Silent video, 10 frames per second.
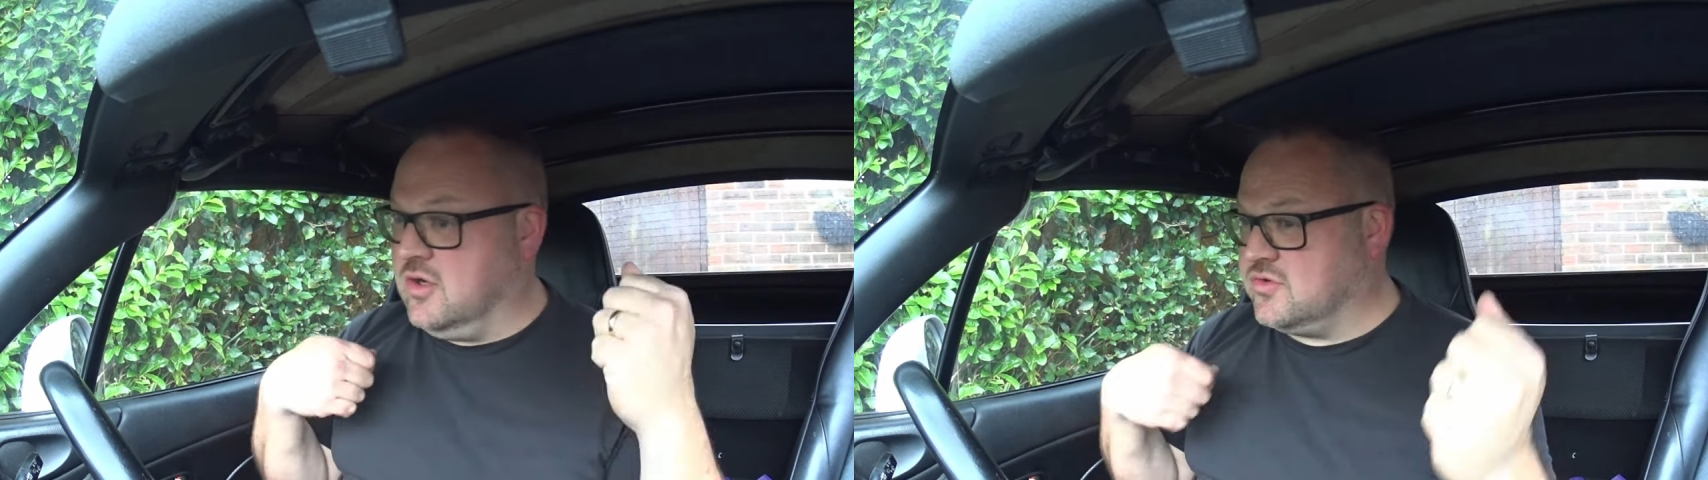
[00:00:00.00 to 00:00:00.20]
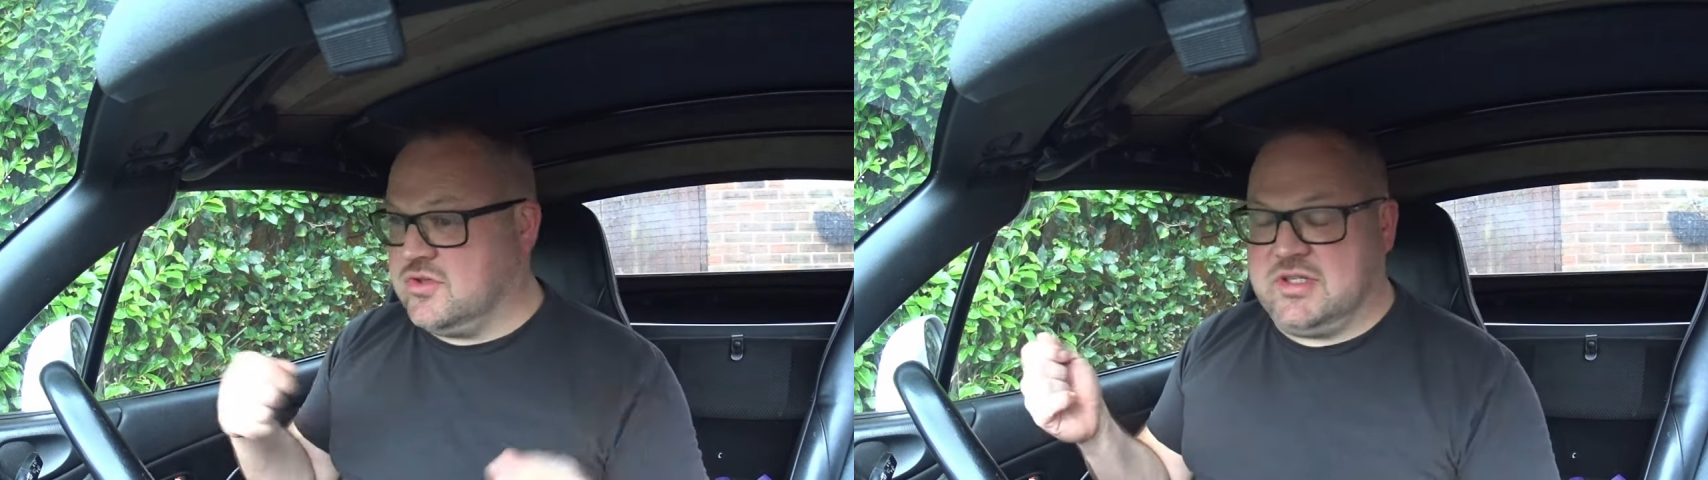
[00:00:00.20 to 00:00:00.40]

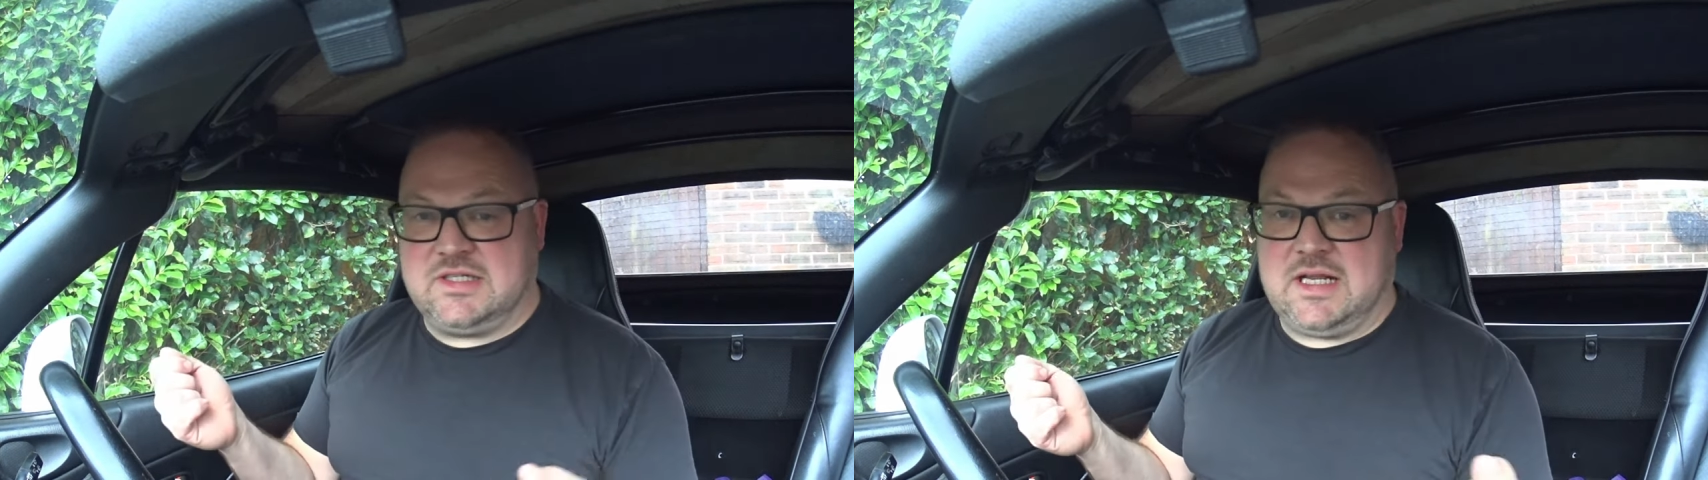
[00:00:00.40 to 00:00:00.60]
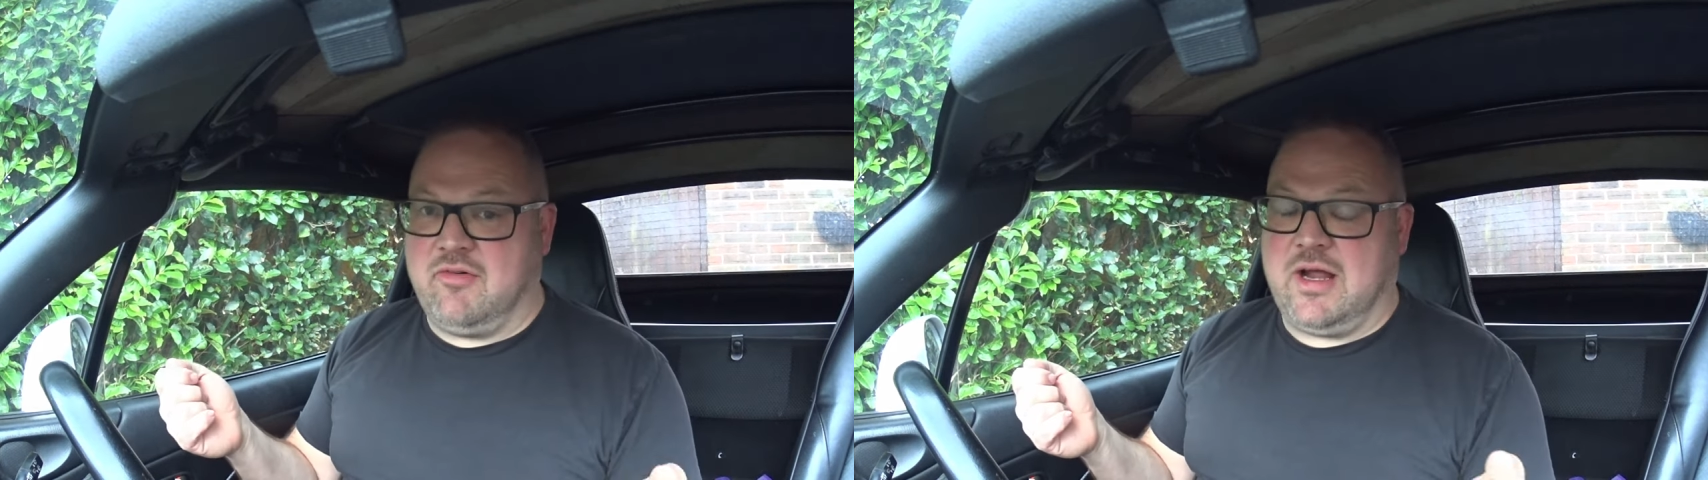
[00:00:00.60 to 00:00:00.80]
I was just
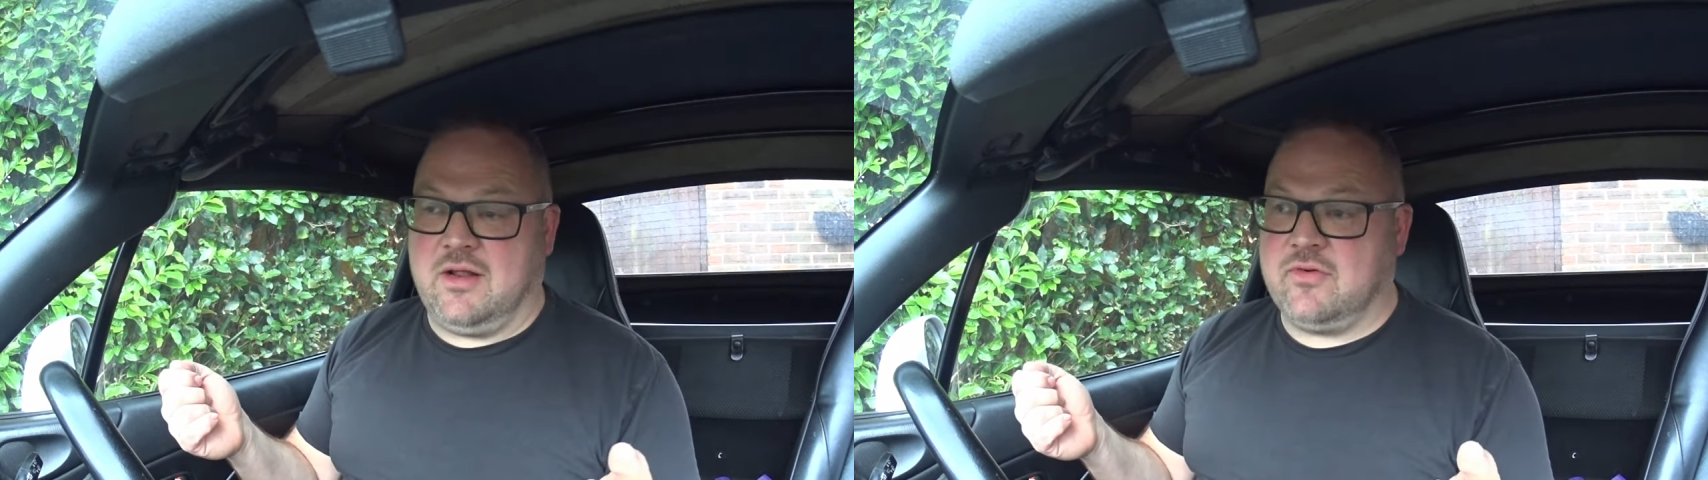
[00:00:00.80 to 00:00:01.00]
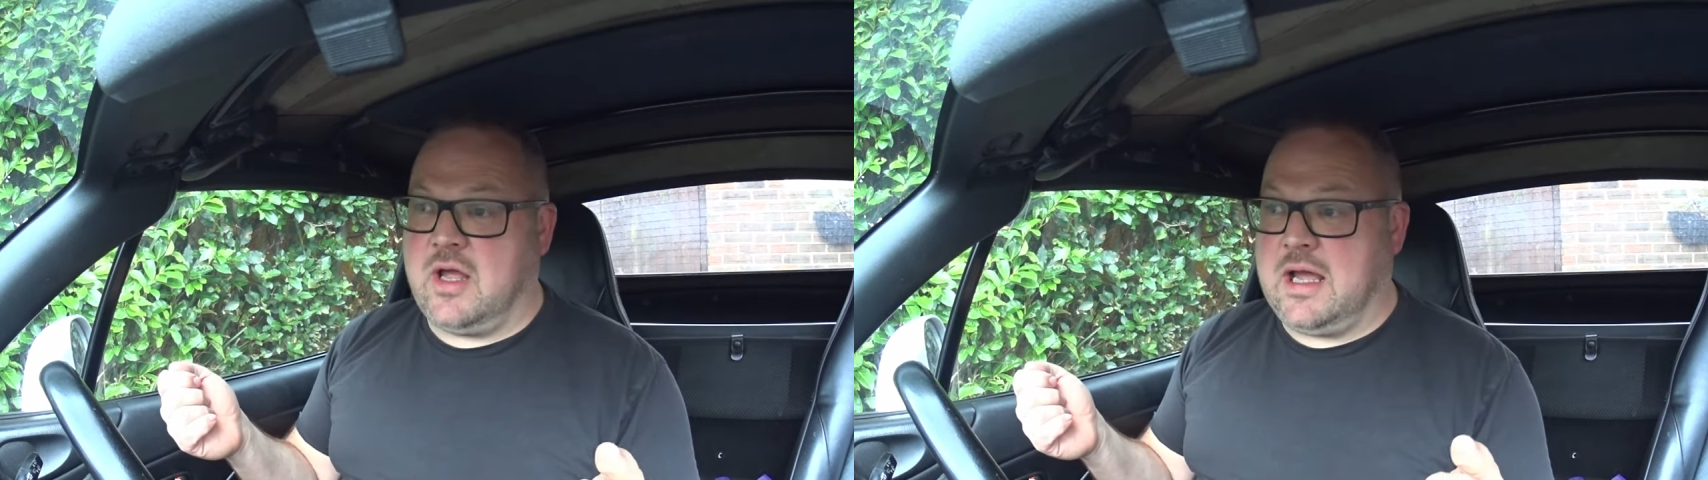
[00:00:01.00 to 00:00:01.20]
accelerating
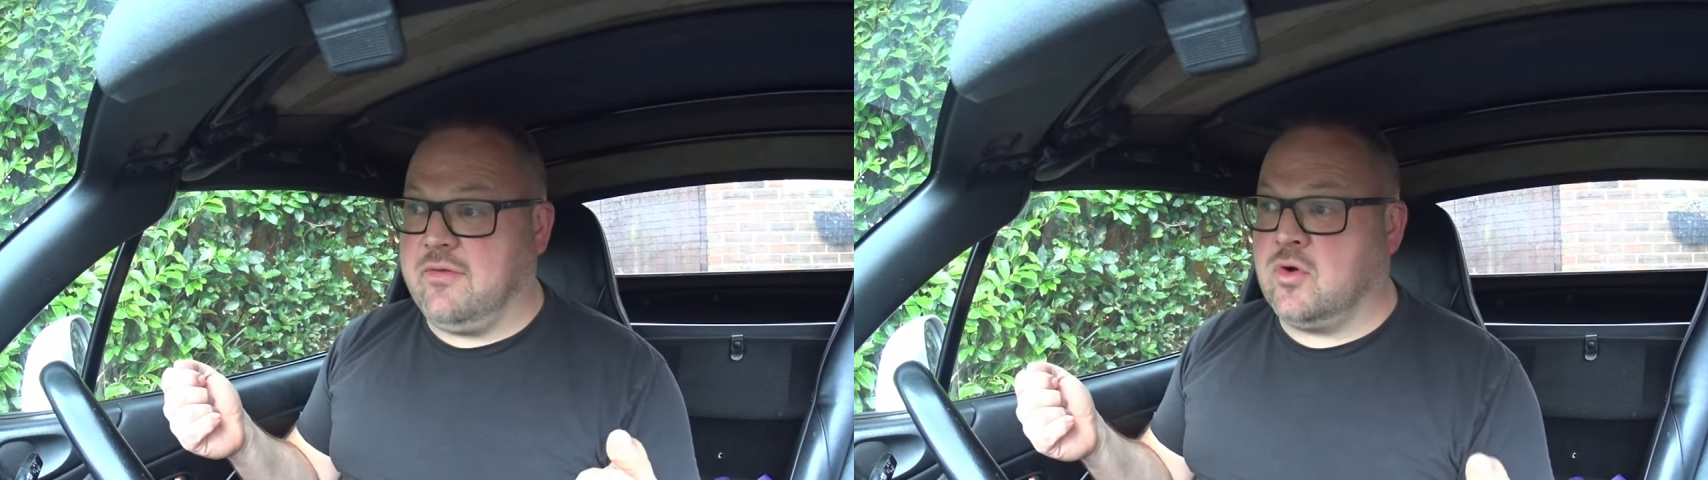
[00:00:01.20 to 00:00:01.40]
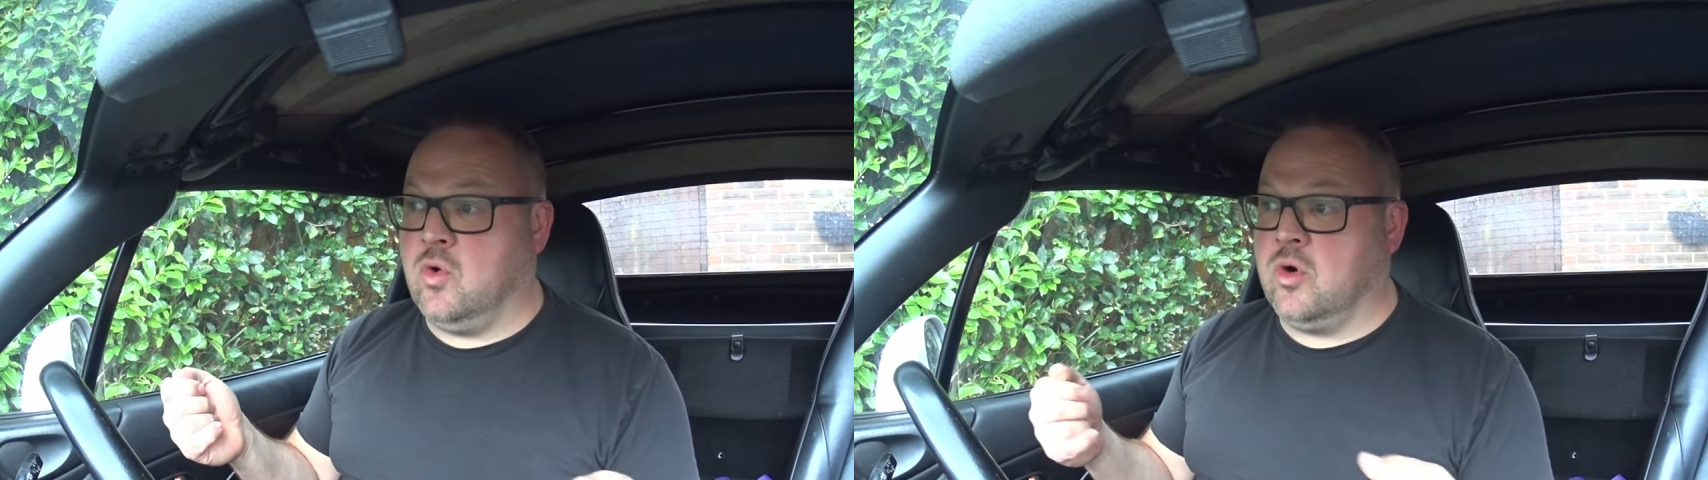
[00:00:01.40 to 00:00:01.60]
out of, out
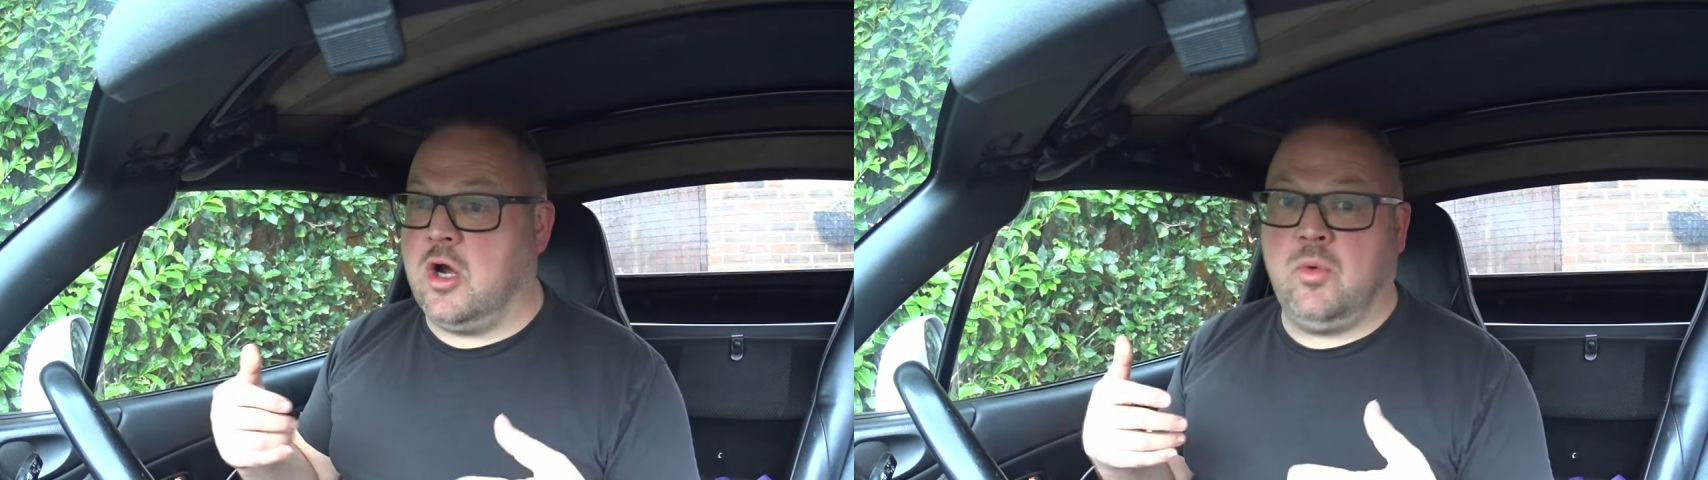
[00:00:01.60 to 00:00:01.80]
of a corner.